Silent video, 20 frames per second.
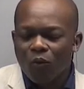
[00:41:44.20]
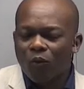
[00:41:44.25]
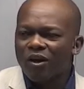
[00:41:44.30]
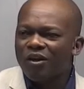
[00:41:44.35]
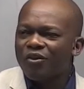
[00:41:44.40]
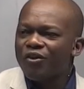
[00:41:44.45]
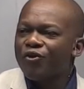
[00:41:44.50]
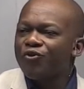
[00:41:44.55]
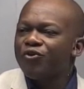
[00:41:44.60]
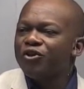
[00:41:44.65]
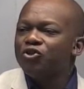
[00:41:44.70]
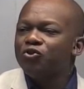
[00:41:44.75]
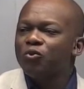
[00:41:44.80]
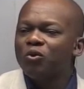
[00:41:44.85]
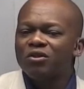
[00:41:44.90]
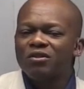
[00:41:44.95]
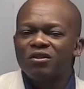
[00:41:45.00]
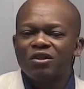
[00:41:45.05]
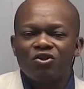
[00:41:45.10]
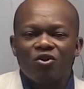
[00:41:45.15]
What are the
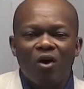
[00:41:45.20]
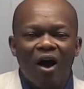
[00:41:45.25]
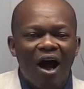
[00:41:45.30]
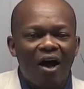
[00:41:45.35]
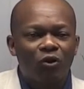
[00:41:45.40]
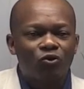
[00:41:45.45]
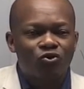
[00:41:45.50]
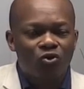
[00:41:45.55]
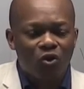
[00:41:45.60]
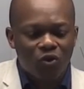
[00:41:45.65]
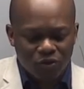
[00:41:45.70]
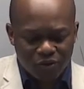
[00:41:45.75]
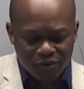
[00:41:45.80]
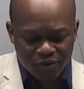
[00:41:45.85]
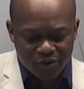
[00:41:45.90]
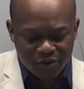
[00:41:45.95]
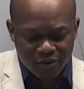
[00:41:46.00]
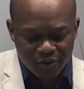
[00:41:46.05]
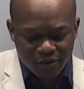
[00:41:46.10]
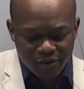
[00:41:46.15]
rituals in your
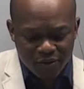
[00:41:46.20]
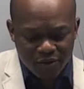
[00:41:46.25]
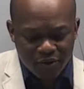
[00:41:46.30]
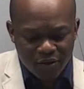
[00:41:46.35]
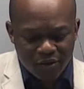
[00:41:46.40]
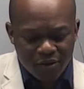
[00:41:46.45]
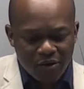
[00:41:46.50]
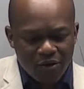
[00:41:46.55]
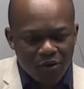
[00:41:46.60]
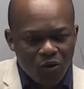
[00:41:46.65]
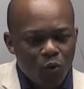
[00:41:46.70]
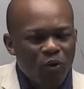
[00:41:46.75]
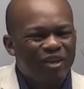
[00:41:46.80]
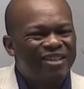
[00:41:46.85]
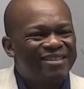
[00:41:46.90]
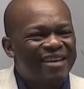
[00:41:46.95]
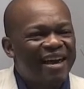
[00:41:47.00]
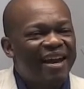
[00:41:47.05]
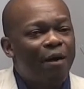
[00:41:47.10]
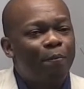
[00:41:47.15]
household? We
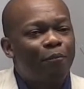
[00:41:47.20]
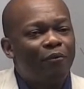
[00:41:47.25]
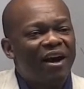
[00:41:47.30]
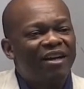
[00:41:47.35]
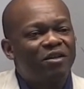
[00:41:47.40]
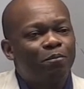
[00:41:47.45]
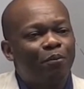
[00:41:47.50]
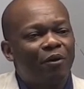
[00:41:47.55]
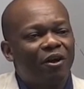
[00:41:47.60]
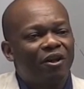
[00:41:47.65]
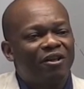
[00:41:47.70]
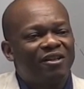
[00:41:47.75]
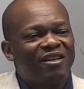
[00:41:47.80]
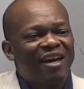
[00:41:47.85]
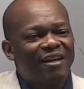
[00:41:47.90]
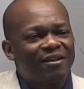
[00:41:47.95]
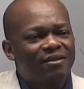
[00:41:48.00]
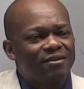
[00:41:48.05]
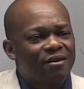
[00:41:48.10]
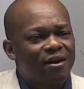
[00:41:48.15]
celebrate
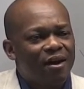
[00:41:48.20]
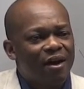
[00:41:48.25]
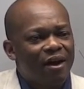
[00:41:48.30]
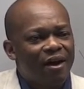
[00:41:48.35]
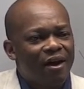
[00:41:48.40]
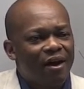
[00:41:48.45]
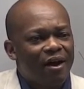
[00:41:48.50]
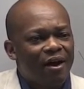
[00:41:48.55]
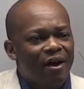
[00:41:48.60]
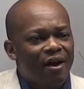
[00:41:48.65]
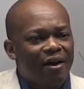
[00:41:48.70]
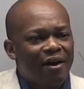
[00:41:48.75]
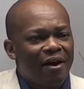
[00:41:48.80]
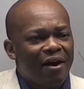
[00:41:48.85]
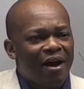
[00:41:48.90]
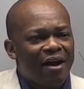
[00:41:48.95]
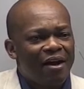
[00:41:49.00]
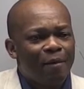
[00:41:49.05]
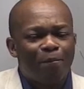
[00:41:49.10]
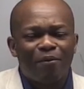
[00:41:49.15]
birthdays.
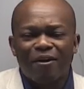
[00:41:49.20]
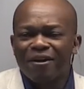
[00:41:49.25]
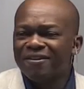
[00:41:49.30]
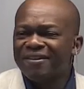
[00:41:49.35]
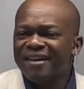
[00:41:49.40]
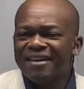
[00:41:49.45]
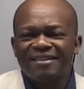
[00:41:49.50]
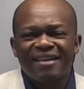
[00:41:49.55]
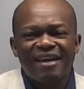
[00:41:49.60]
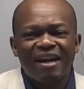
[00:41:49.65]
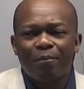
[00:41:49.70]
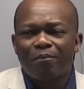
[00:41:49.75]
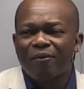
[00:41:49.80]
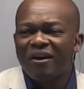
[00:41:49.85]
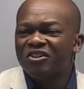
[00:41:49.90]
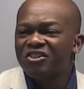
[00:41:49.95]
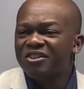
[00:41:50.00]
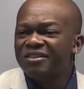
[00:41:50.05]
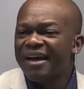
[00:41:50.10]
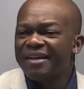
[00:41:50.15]
And a birthday
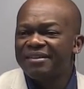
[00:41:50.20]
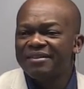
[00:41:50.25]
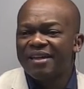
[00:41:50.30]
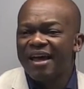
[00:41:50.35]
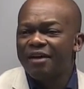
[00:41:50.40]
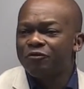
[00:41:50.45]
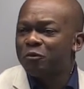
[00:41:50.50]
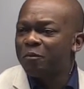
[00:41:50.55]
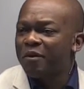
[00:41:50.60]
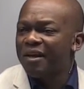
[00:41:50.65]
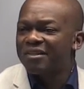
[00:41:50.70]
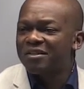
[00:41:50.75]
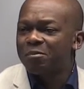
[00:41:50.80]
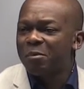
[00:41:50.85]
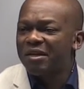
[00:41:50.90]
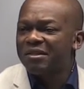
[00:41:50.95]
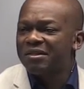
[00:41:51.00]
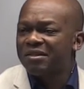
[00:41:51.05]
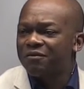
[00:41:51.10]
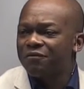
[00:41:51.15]
celebration doesn't have to be
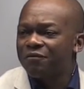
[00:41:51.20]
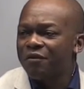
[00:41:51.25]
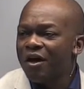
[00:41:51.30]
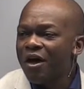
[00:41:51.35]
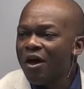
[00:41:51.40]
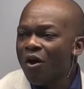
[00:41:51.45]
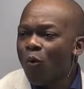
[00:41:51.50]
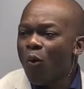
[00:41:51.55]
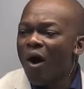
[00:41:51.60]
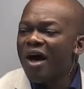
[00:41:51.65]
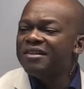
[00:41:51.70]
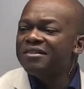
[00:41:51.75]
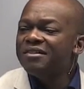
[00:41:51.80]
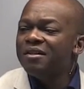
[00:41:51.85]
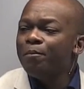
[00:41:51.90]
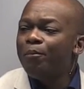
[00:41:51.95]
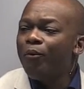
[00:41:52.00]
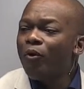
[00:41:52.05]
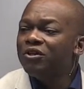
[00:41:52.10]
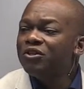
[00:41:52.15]
expensive. Why is it
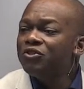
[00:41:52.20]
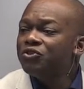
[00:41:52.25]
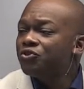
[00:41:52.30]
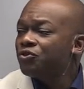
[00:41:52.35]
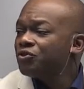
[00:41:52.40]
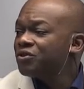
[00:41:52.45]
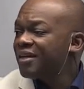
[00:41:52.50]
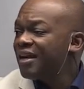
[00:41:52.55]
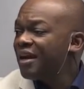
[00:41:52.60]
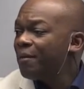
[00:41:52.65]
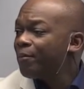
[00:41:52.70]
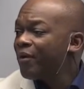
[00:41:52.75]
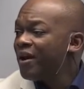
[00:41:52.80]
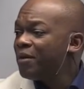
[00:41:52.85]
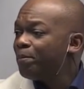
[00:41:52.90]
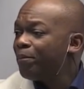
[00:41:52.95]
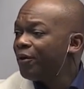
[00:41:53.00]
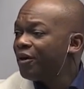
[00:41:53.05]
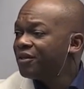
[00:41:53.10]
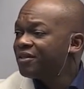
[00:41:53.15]
important to
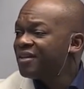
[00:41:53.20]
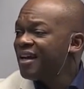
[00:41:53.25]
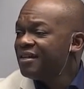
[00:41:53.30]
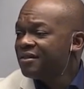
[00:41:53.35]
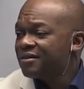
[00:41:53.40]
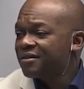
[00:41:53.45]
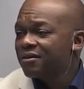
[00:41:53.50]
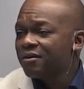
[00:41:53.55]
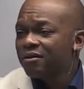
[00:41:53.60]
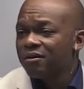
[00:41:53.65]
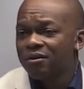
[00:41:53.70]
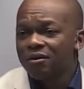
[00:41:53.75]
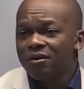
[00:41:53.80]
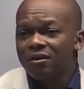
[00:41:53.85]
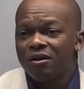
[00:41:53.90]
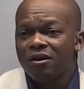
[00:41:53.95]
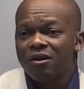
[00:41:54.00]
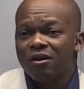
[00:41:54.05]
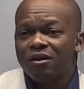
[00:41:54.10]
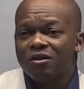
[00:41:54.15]
celebrate birthdays?
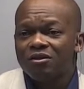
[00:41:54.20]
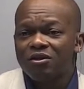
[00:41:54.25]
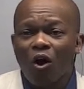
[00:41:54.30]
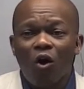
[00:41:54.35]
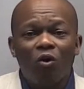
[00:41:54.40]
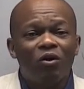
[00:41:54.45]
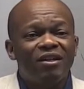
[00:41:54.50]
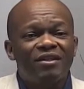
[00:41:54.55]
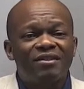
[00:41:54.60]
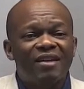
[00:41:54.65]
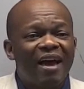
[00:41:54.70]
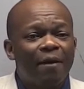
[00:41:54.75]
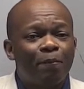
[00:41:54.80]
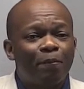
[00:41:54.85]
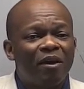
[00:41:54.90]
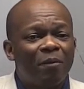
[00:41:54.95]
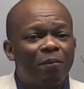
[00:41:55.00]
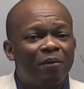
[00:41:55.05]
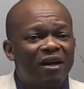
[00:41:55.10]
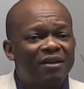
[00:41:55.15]
It's the only
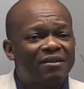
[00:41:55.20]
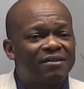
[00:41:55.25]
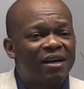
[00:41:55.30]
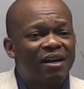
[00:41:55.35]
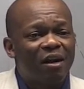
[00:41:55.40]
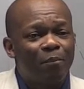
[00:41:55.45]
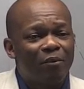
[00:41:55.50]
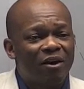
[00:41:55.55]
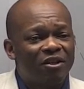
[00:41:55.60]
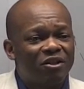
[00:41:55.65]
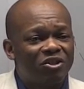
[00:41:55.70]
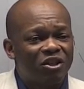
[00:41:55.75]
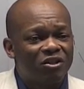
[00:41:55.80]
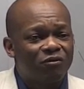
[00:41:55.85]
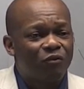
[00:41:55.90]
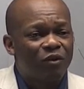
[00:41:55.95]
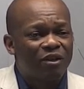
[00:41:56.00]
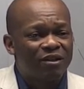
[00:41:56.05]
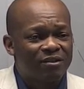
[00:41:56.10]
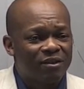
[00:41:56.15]
day people are celebrated
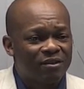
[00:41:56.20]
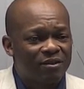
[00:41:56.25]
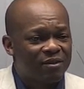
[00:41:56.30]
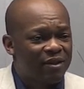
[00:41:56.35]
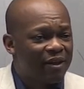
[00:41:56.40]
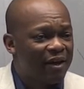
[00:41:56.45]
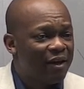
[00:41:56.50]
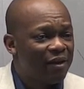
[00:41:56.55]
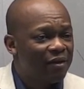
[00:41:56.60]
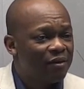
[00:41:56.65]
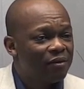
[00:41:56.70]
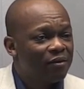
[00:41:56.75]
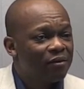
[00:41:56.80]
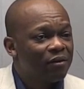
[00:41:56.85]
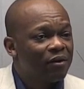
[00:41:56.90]
just for existing, hey?